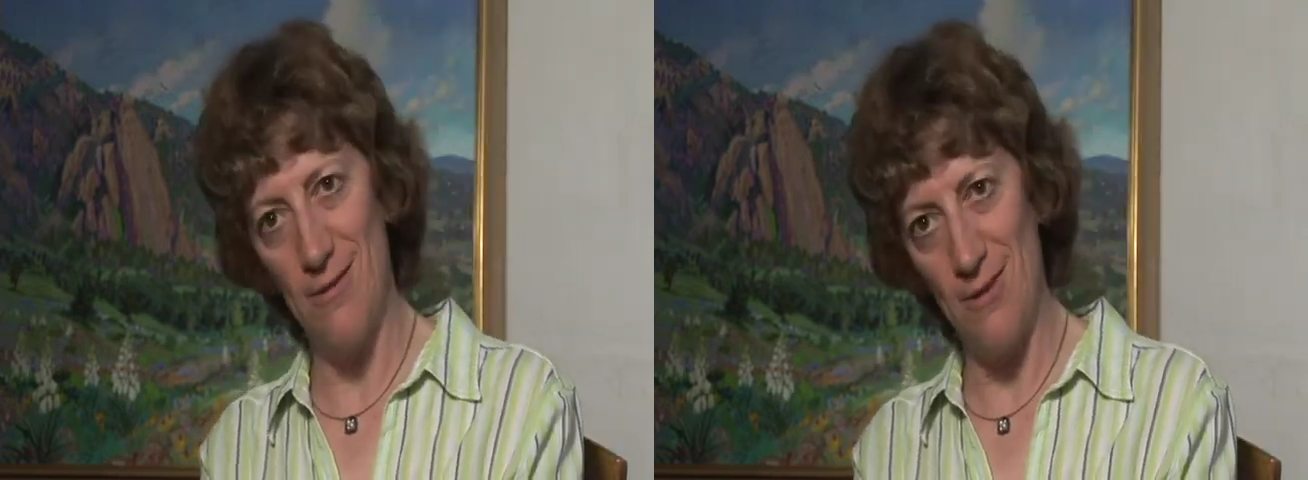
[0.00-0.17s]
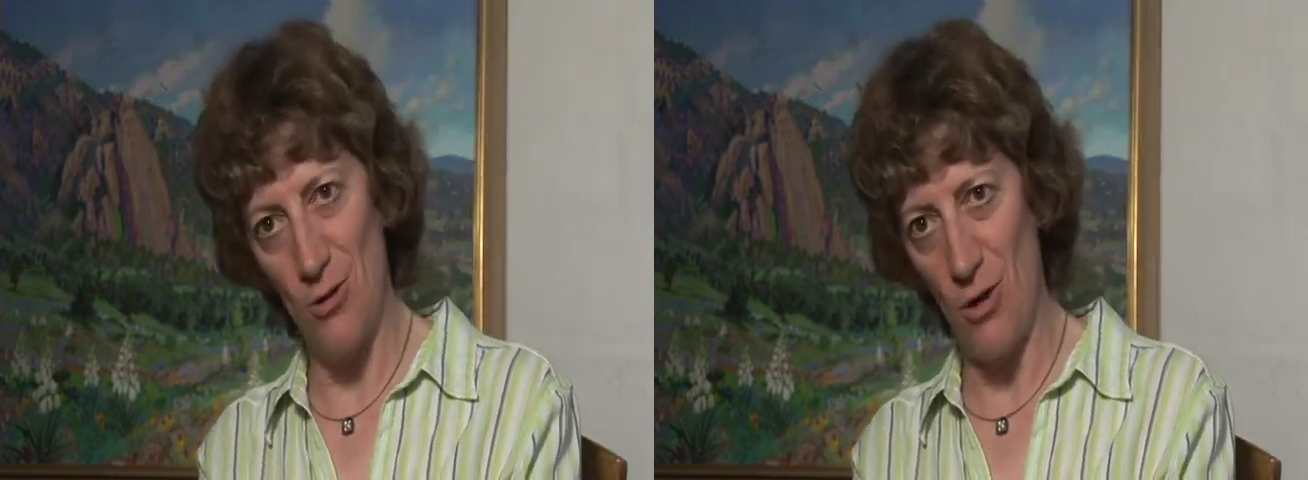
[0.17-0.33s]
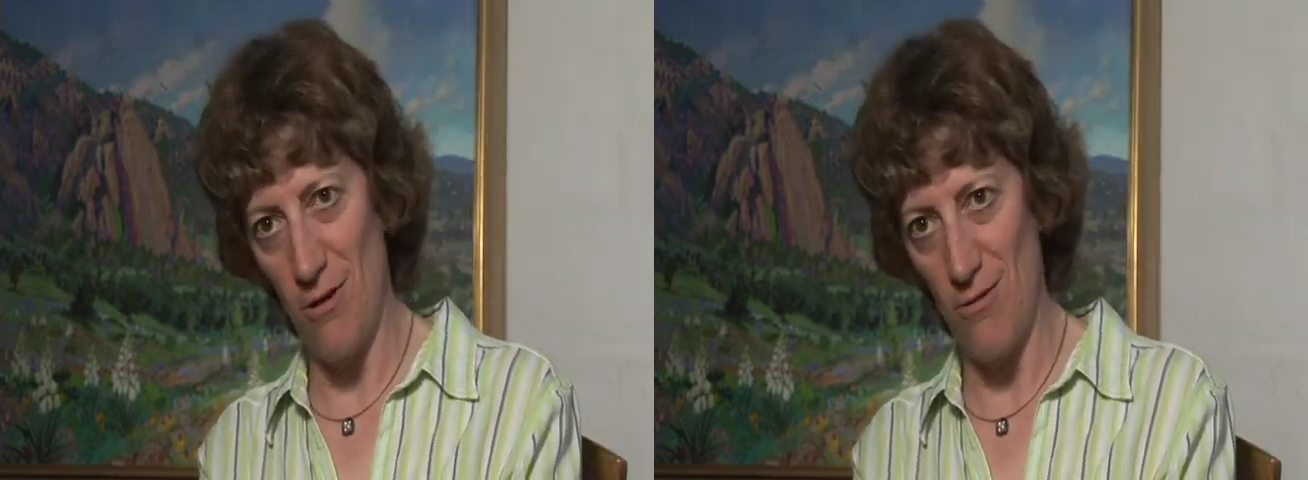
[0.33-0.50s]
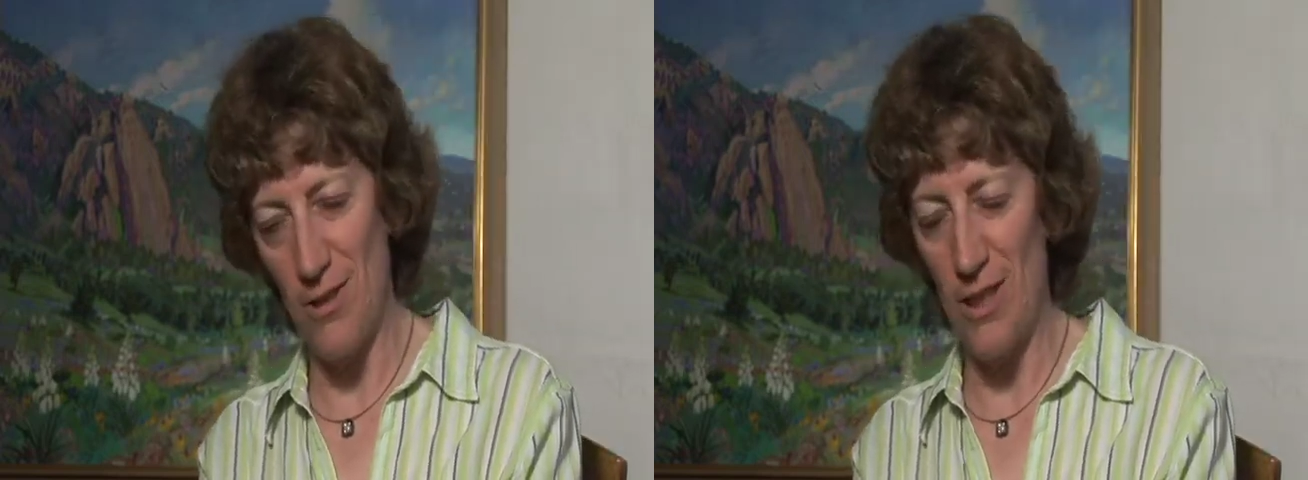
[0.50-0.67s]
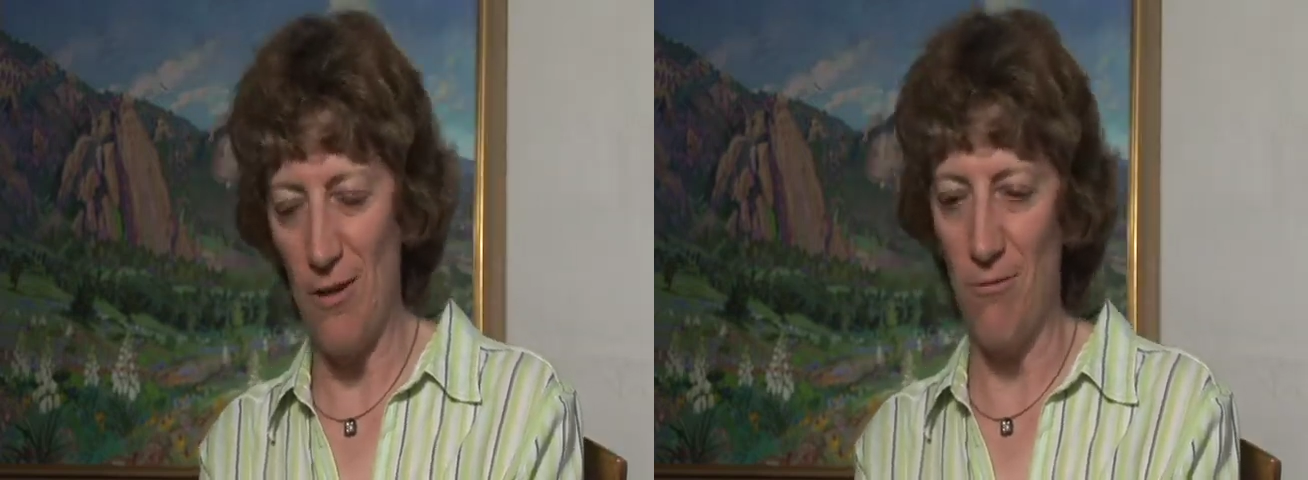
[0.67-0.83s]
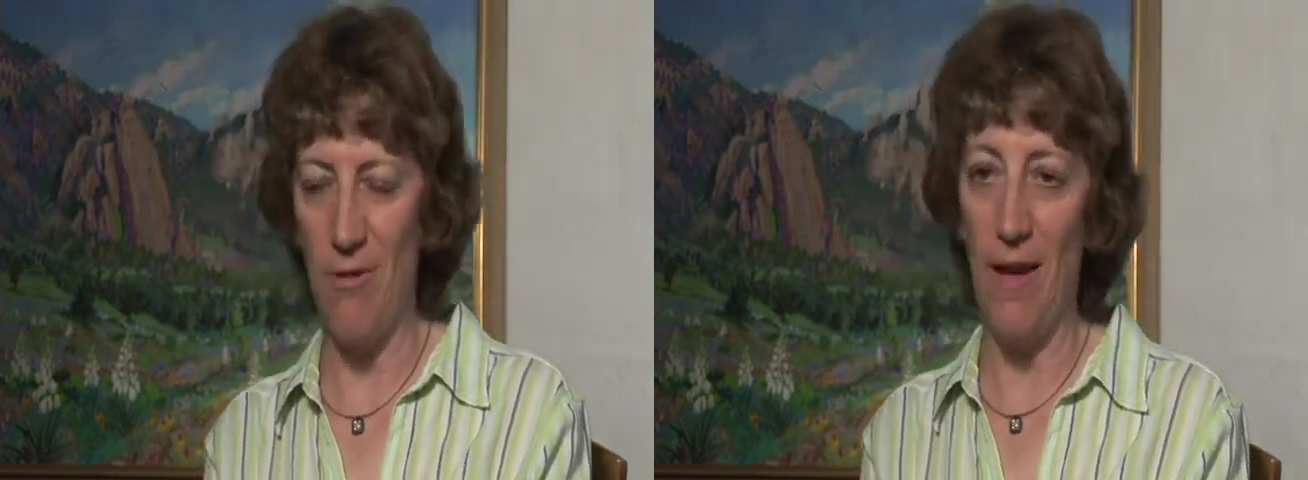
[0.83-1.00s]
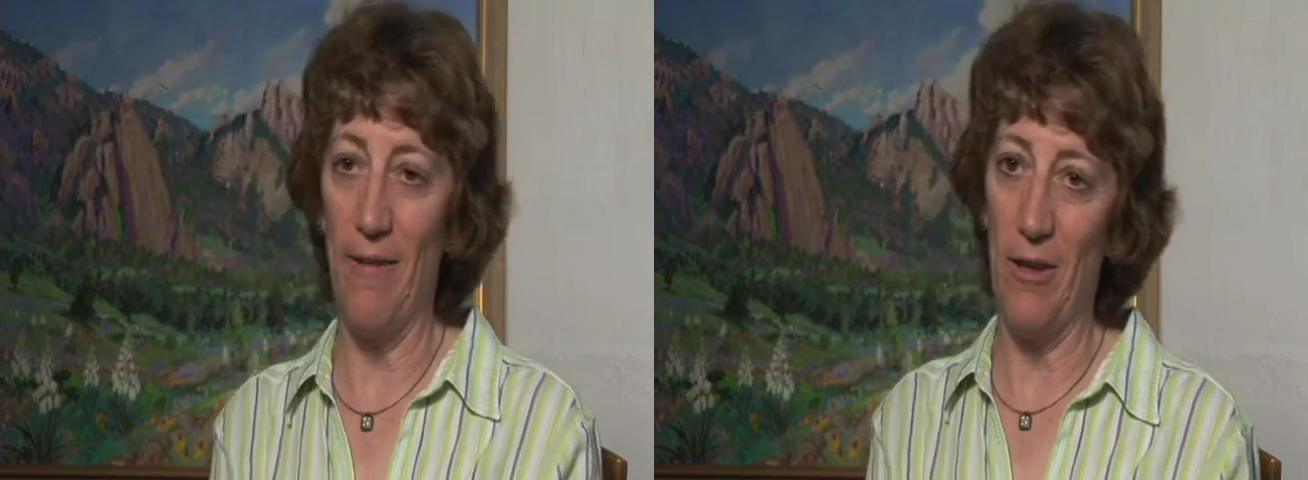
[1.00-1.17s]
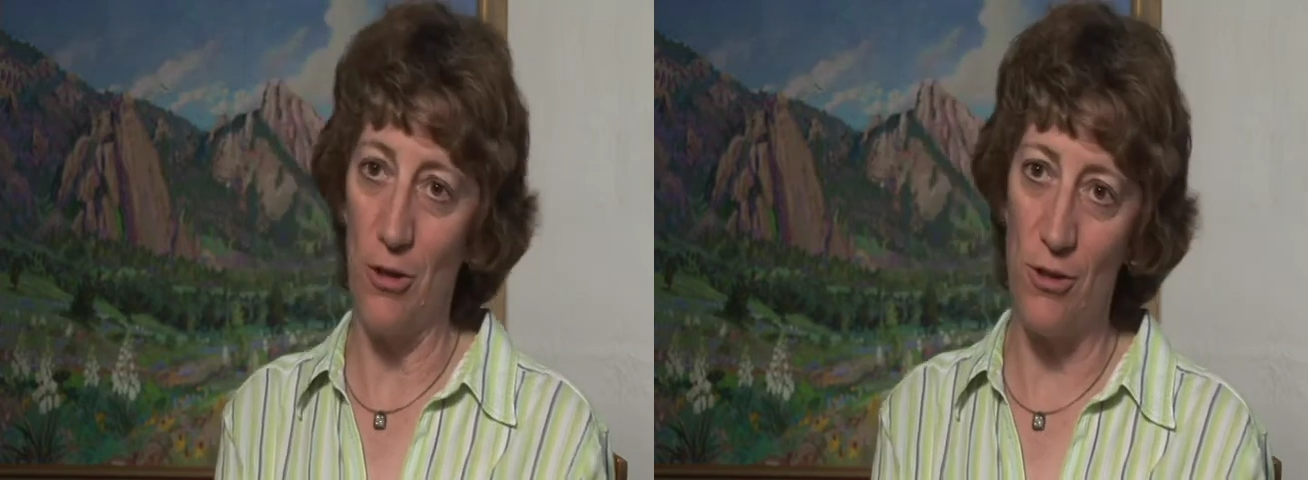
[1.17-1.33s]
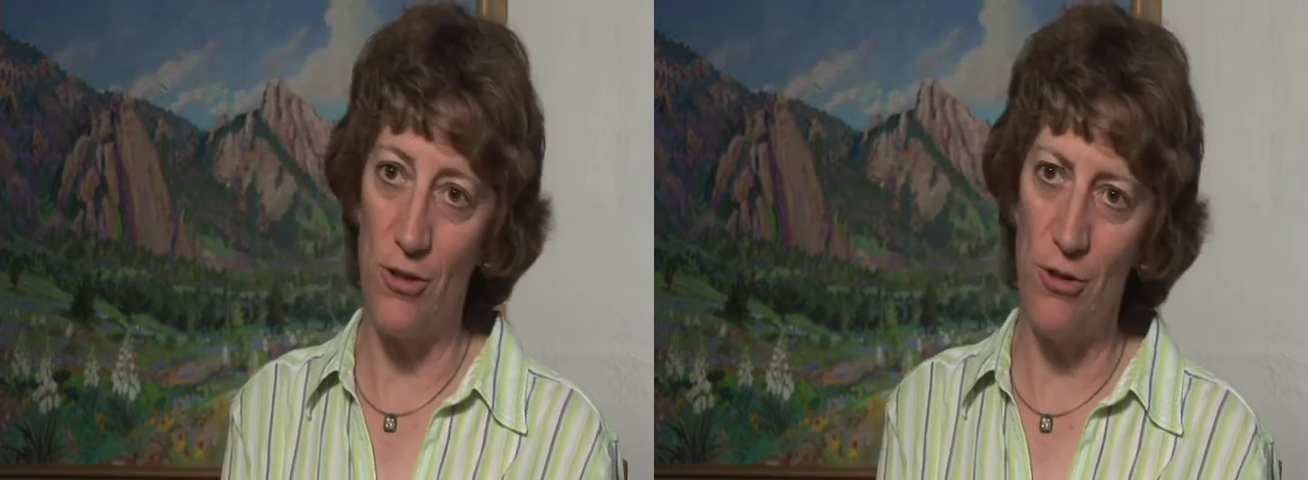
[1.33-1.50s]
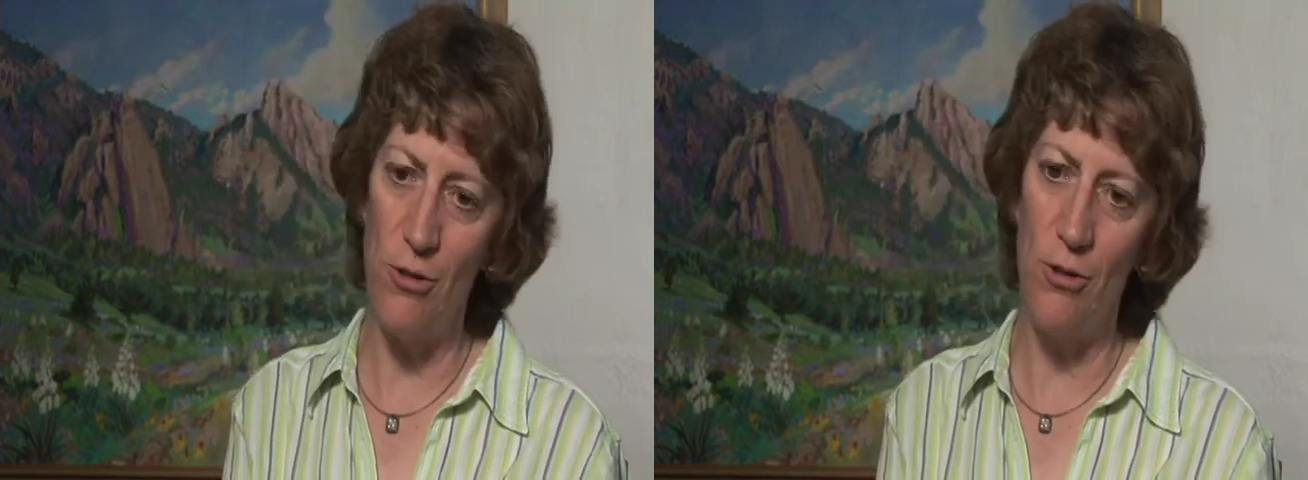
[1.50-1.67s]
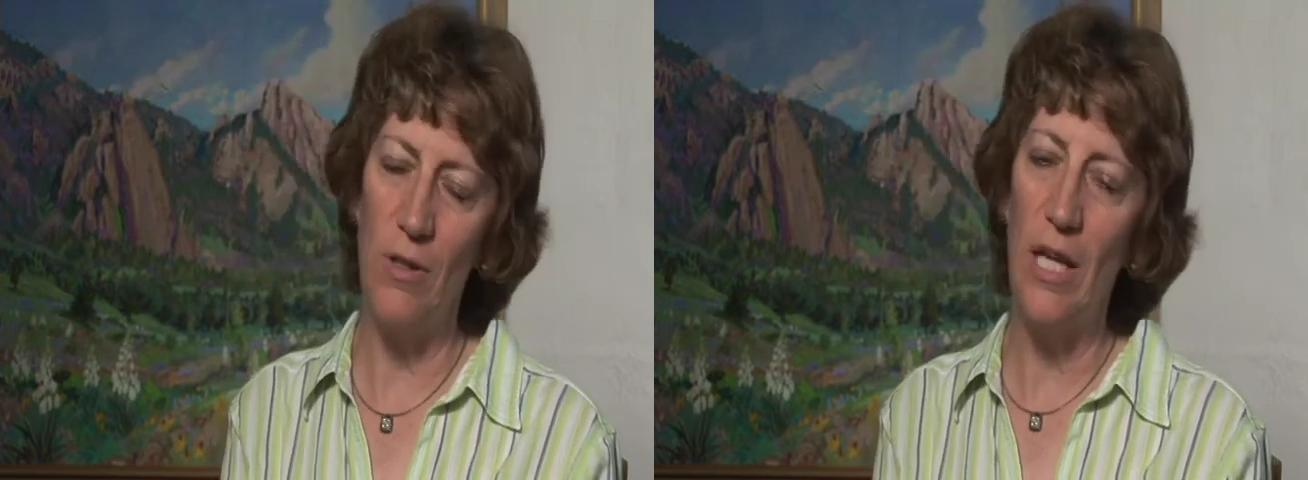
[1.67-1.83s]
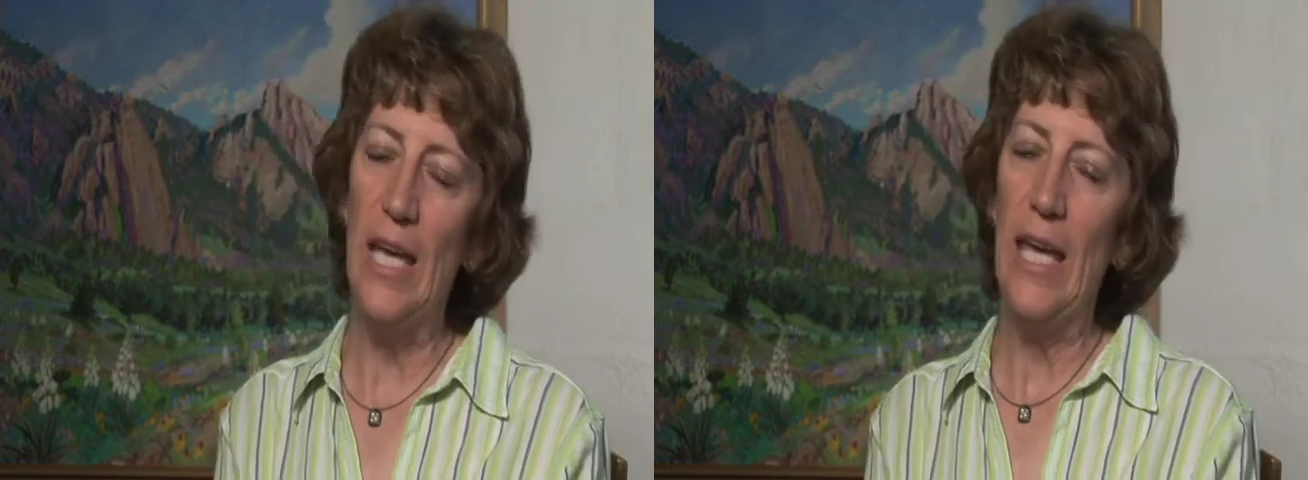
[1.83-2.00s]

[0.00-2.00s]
start filing a suit.